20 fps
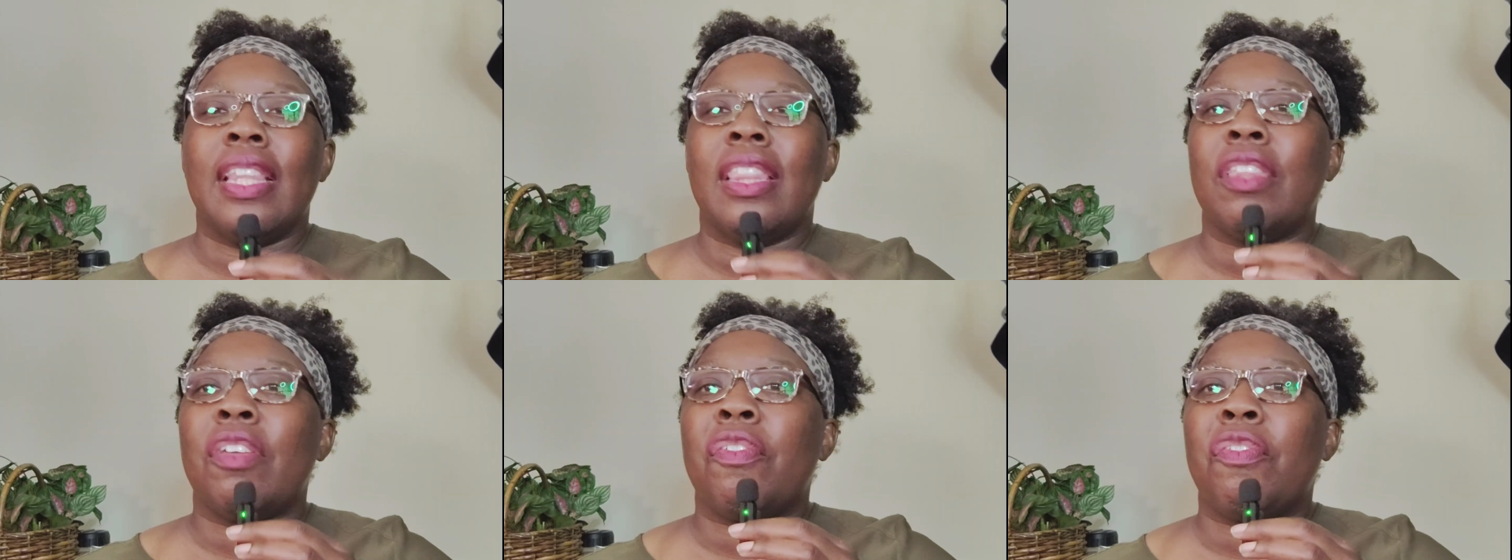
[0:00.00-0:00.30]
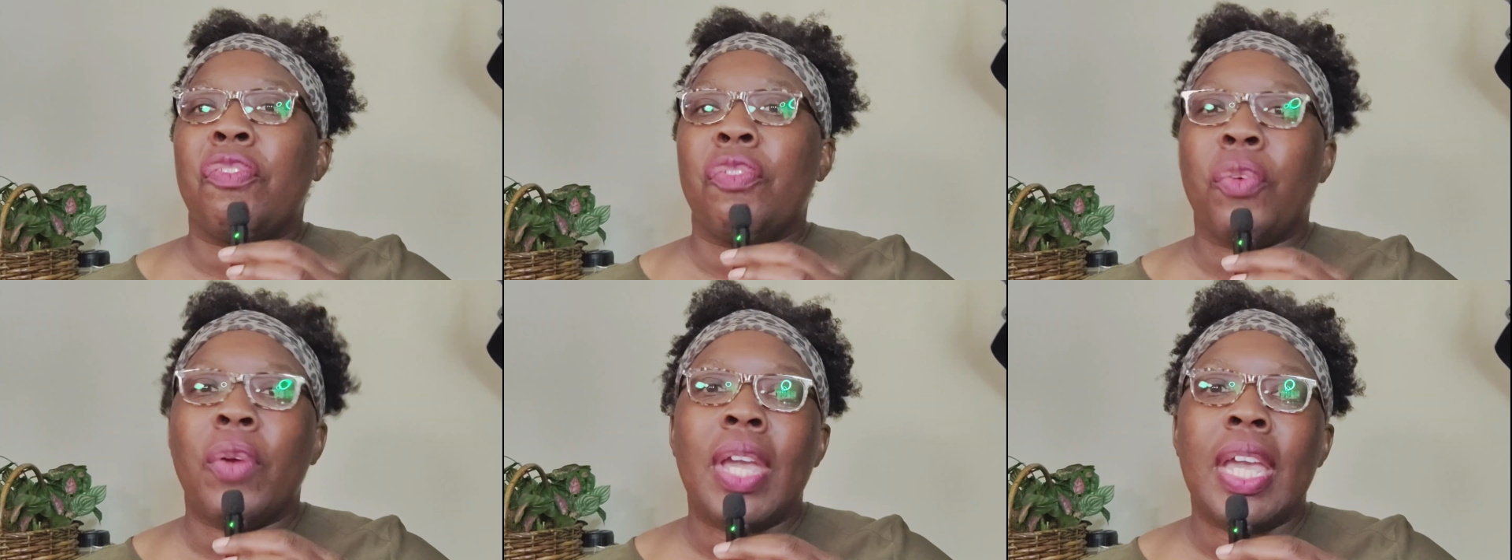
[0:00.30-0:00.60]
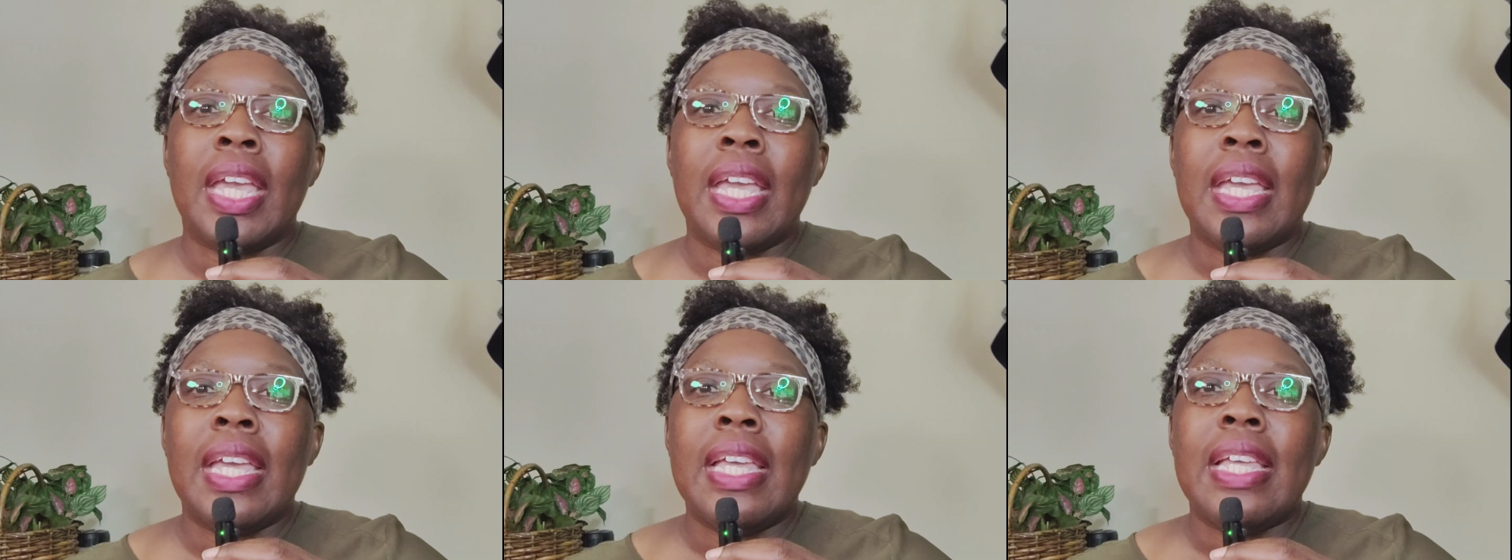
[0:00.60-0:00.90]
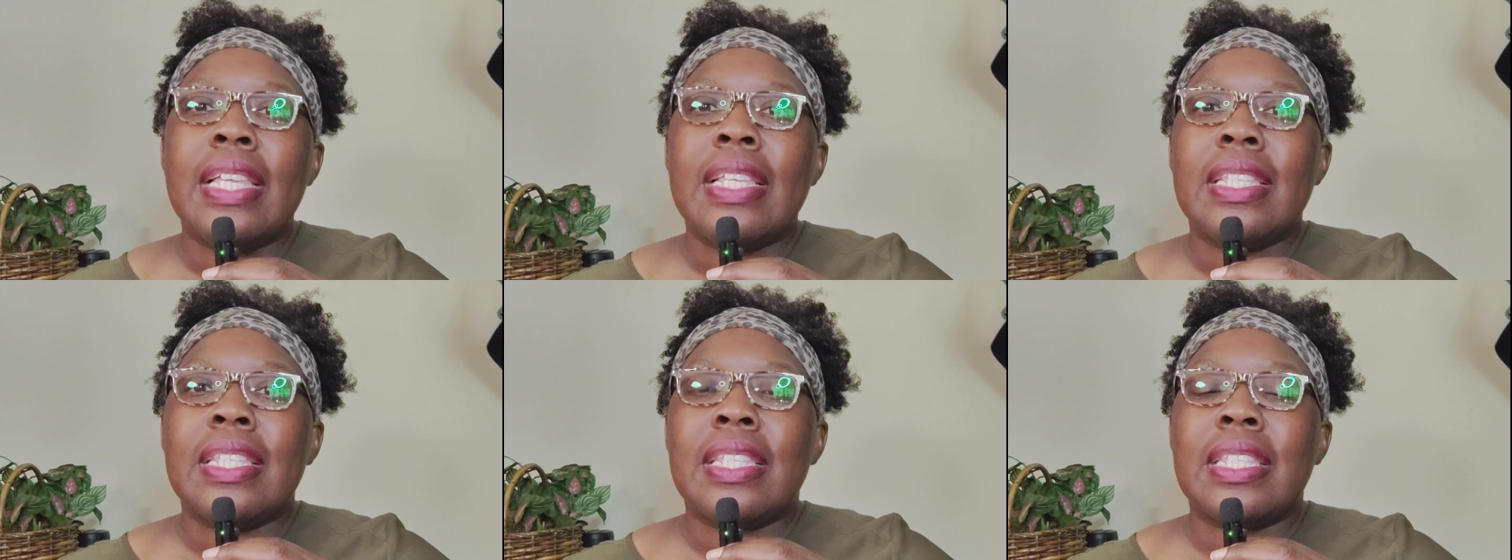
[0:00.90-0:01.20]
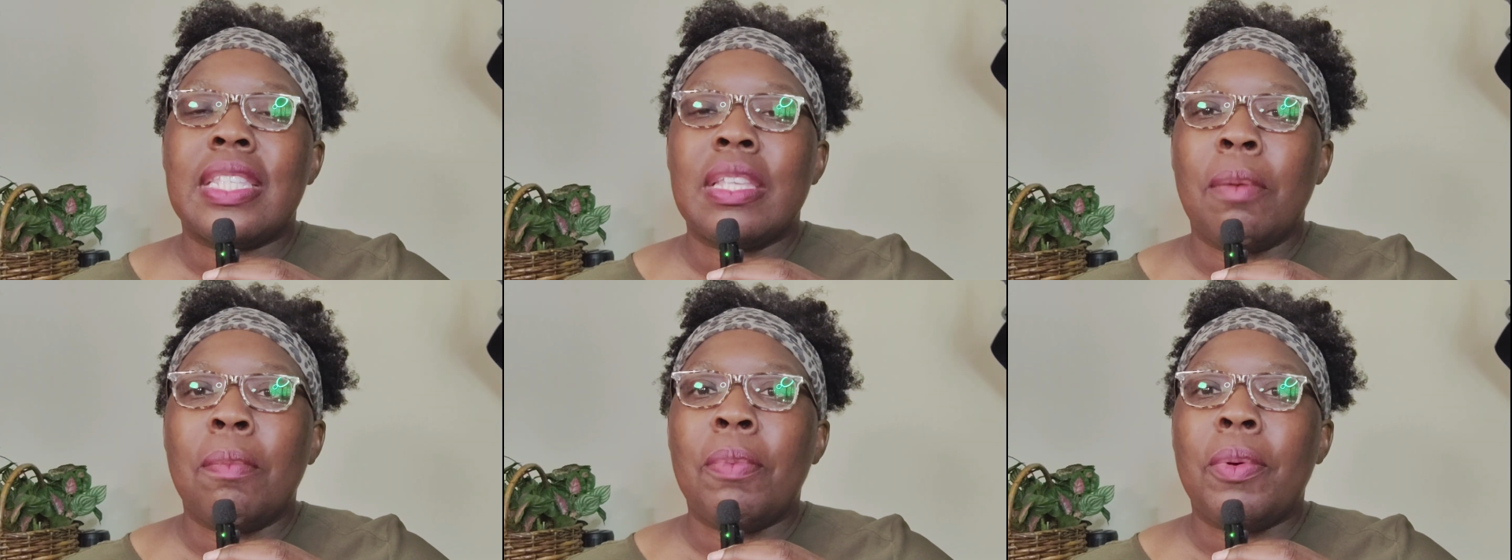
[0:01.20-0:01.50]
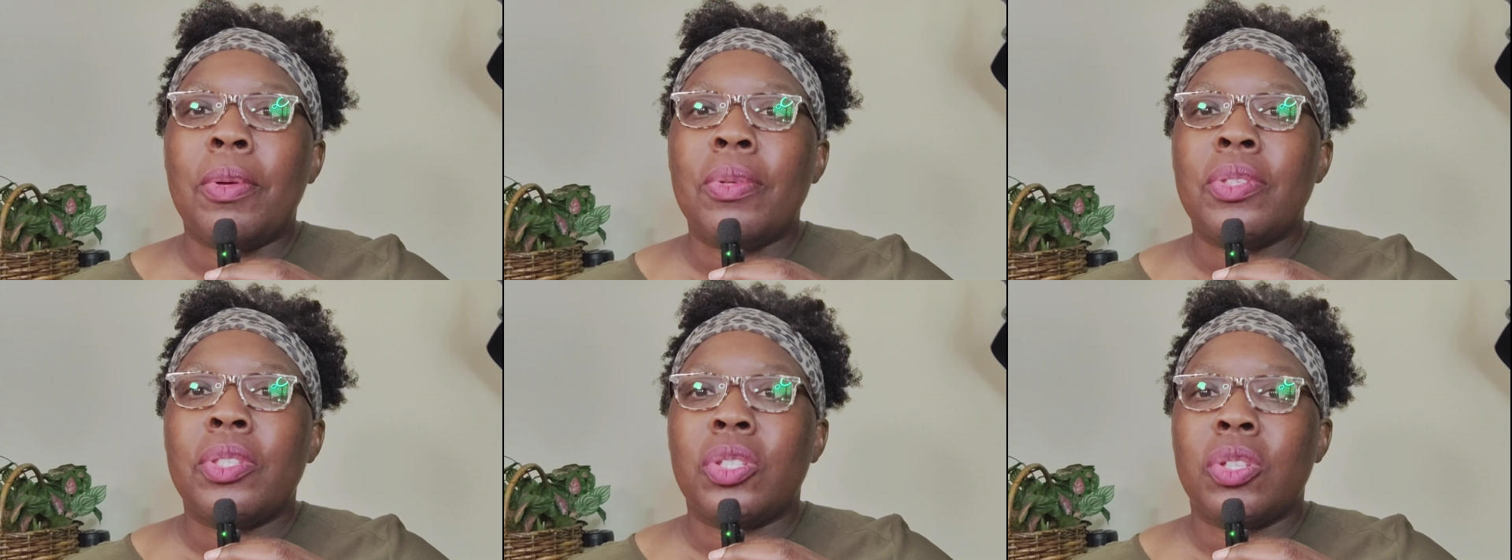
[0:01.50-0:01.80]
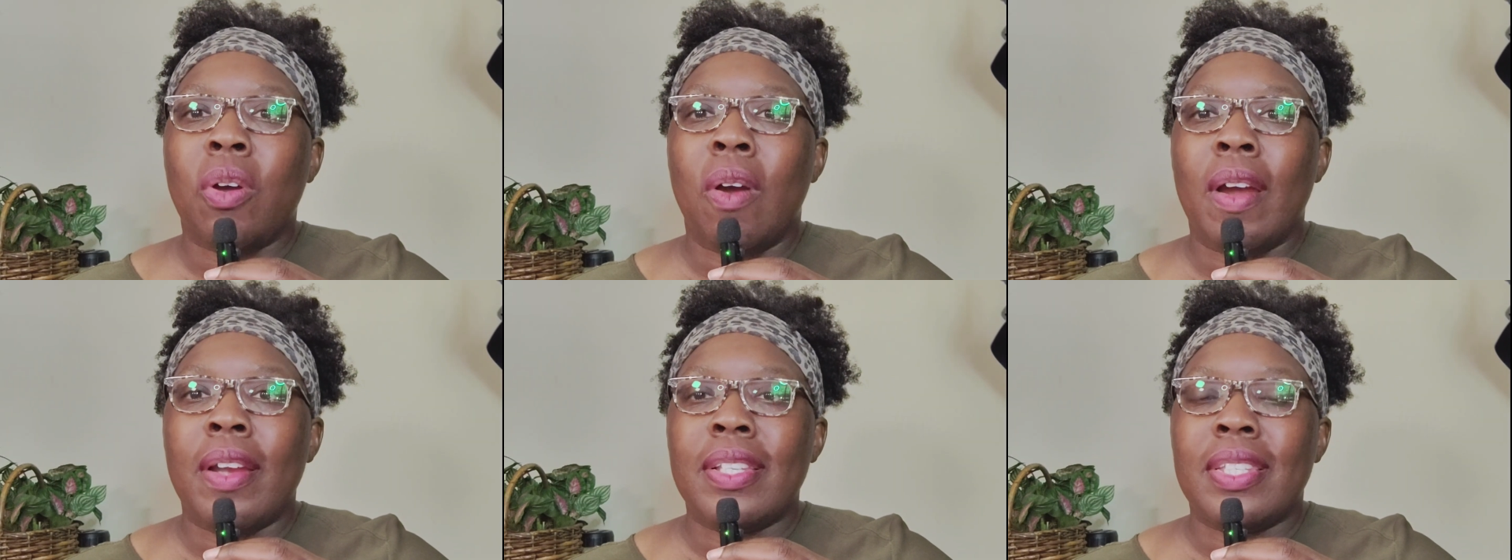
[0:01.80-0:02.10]
get the free Simple
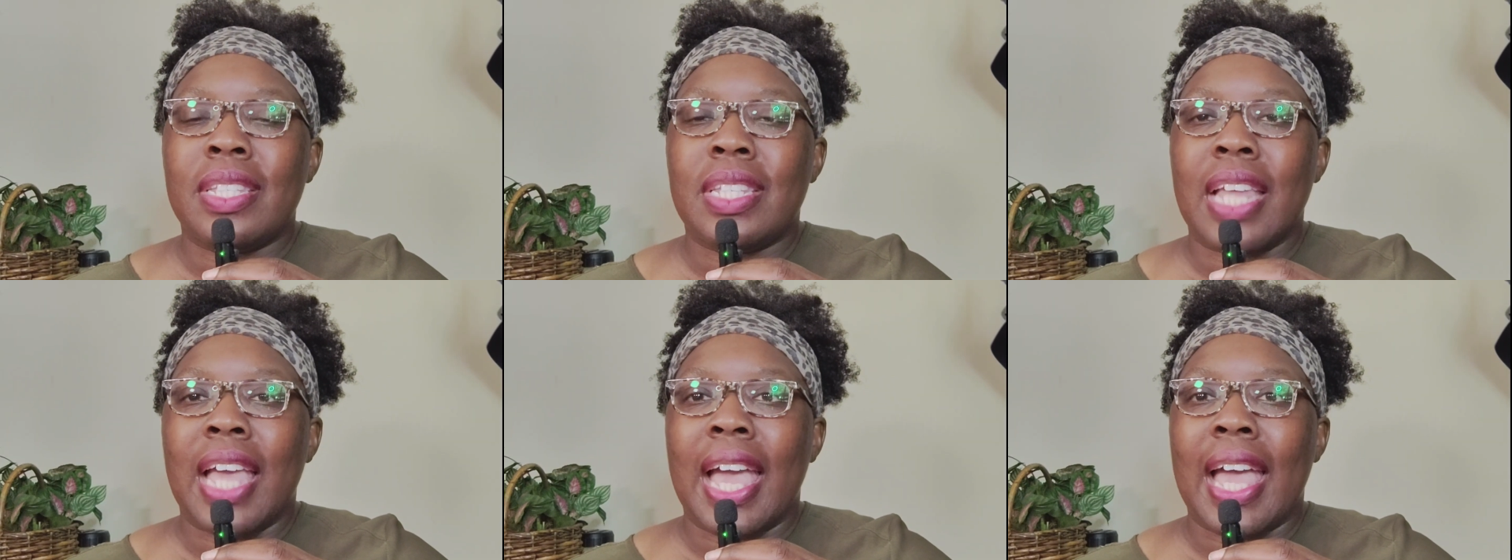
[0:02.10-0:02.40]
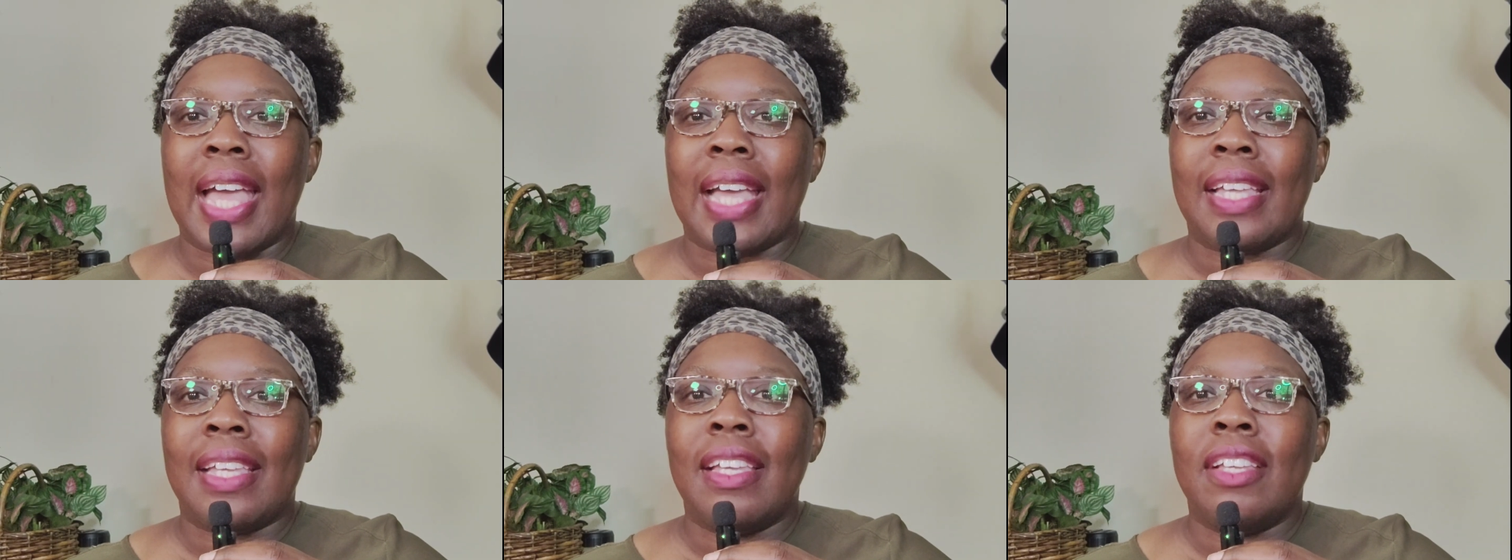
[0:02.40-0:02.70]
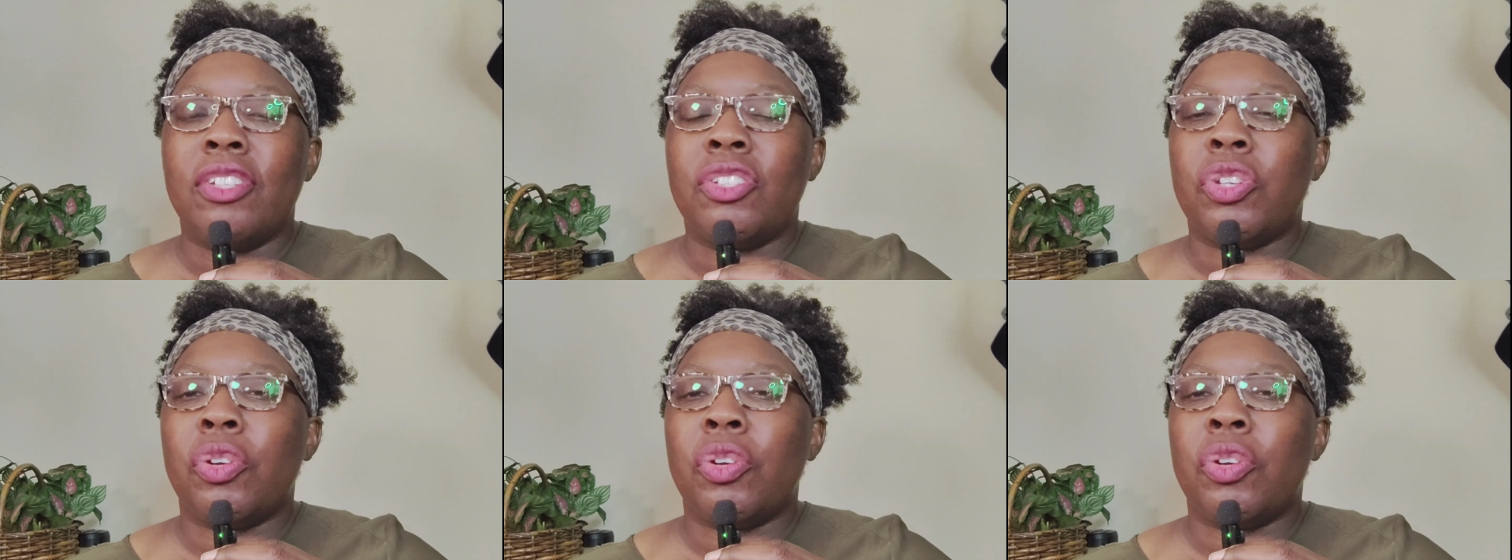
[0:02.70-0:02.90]
Start Stack